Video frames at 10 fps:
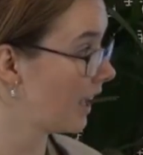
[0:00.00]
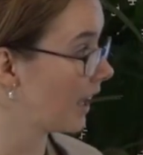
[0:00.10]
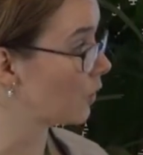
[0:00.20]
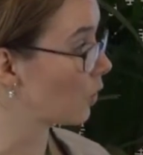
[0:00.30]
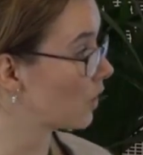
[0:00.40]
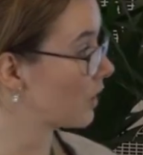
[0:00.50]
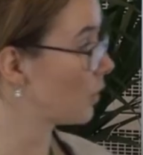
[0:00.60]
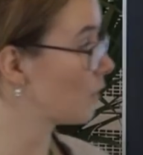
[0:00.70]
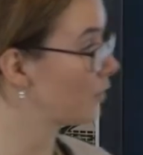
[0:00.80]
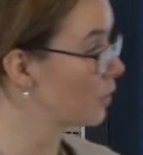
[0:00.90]
And all in
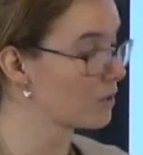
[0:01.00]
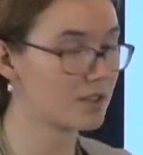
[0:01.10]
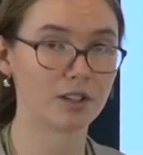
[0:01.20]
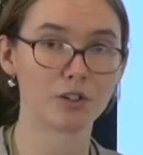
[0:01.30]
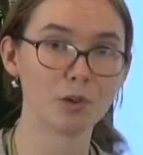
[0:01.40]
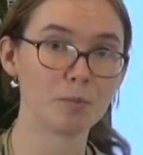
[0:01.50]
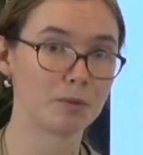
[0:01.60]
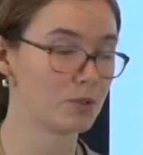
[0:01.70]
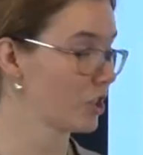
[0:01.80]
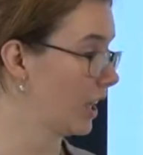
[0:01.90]
all, focusing on coping
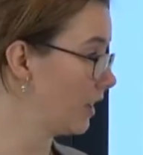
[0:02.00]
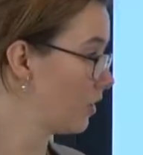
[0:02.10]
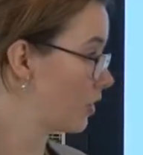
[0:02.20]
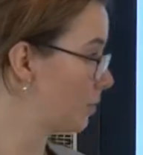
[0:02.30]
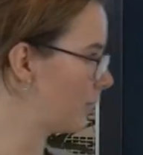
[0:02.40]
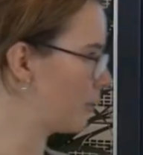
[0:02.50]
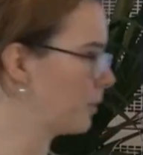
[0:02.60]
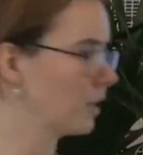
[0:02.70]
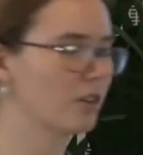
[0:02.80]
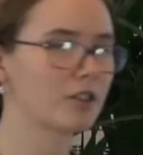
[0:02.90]
with change, but from
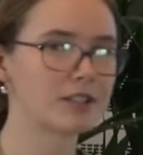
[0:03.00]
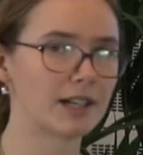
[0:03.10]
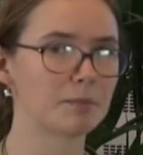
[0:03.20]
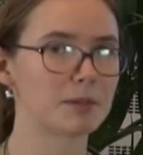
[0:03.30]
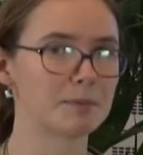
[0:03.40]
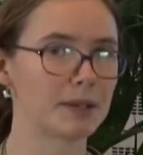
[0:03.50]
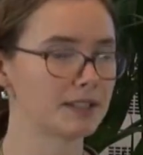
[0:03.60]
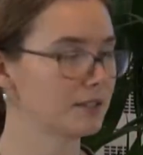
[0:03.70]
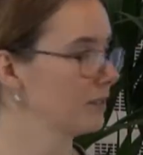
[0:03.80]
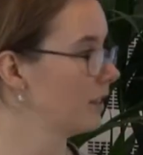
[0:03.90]
a longer time
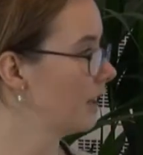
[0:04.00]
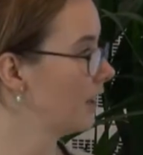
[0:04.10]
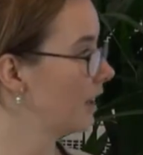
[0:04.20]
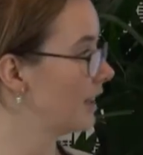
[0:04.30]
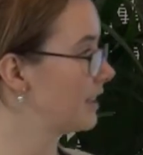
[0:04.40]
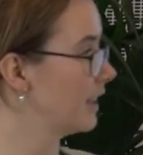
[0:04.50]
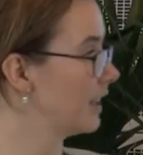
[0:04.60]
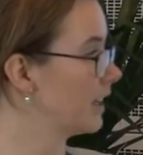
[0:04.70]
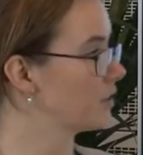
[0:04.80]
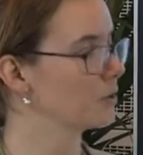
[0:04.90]
perspective and
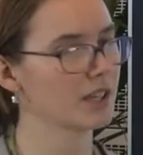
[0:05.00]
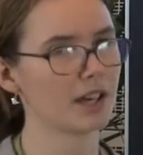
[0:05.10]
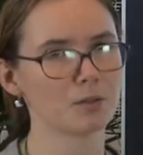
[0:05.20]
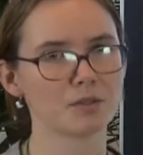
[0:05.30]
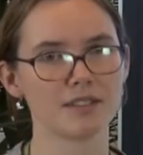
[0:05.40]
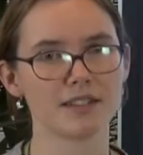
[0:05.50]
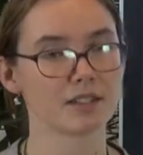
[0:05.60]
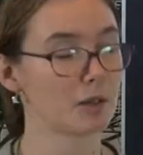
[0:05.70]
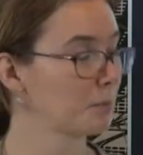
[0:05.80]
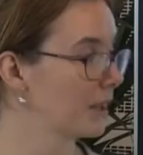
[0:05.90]
taking into account
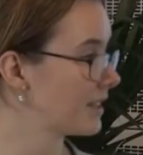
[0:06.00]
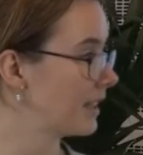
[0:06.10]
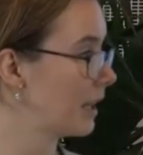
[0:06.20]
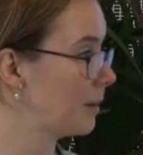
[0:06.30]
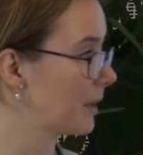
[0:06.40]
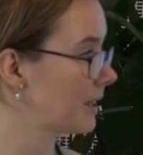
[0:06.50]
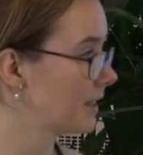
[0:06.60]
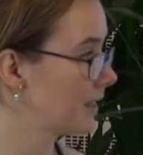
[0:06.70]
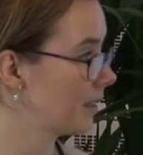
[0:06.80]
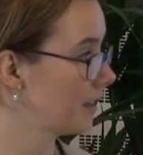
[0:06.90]
these complex
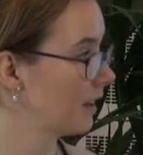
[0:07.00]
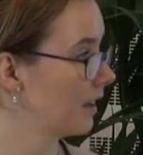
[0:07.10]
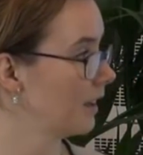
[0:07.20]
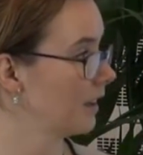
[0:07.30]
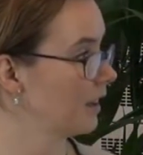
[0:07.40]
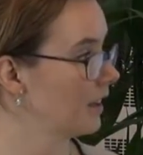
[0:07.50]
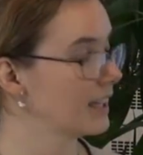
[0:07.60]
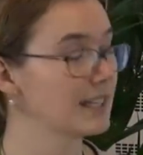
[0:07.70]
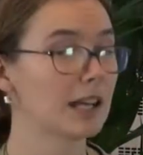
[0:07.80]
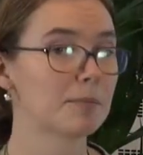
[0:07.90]
dynamics,
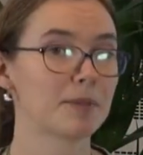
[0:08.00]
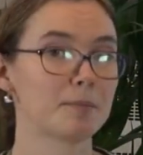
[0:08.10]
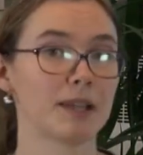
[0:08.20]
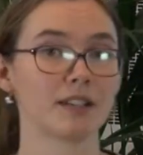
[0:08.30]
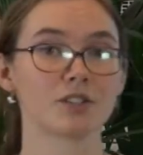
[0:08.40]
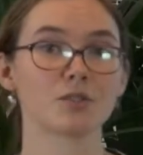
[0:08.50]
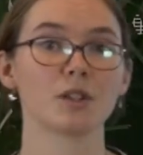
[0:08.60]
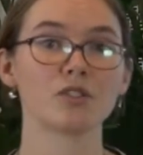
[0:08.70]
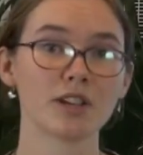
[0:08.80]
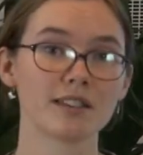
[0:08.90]
it helped the planners to
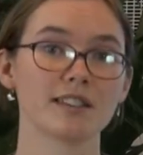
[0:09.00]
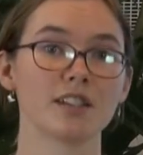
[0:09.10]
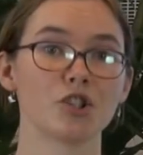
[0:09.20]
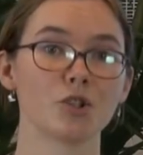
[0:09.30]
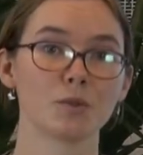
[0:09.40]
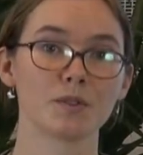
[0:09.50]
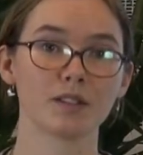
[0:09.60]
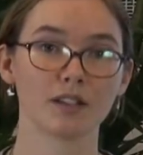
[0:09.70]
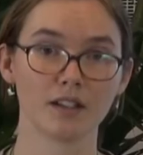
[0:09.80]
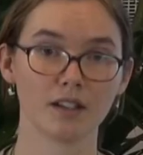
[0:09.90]
address
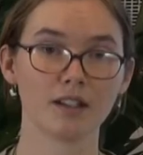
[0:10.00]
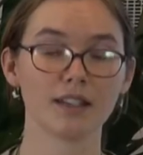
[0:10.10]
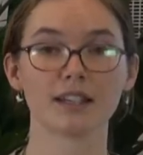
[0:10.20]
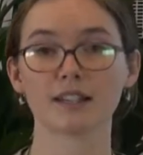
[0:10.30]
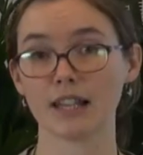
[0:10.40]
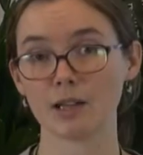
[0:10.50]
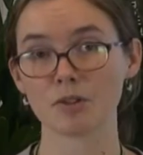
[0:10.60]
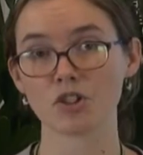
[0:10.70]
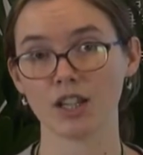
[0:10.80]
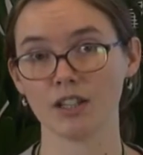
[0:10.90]
issues like
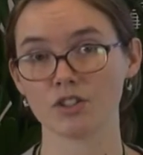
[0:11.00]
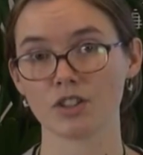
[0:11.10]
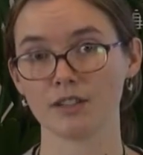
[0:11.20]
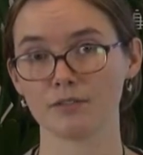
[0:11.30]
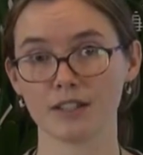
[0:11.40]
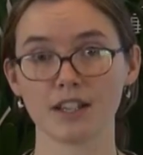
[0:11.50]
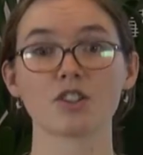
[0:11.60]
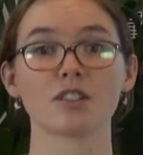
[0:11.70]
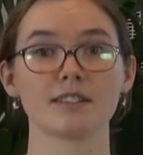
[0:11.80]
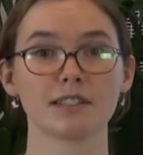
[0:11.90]
climate change and
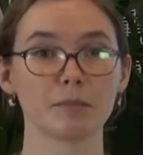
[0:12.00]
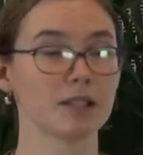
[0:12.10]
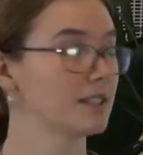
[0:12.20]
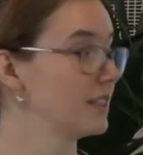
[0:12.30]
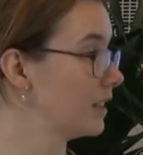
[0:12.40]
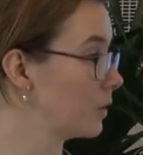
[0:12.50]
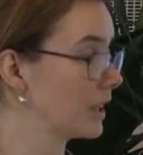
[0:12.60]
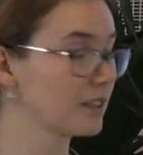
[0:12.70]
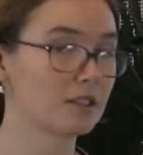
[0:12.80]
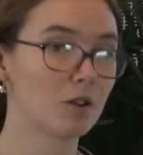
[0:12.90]
financial instability,
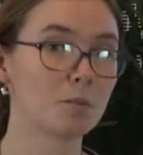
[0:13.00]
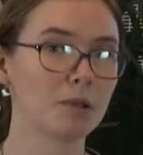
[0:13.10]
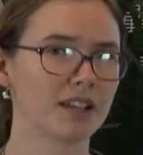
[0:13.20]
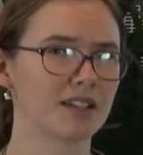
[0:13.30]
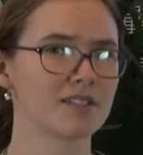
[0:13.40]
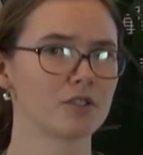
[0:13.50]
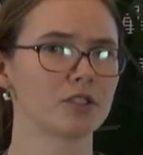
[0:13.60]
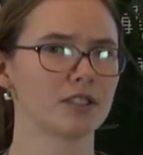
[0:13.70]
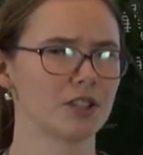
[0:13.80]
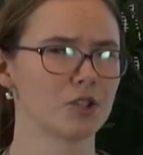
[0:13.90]
quite global and
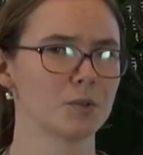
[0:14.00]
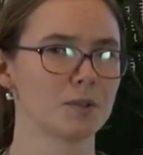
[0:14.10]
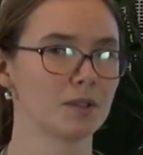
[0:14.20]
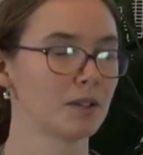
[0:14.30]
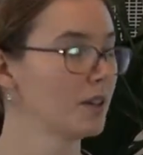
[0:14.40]
uncertain issues,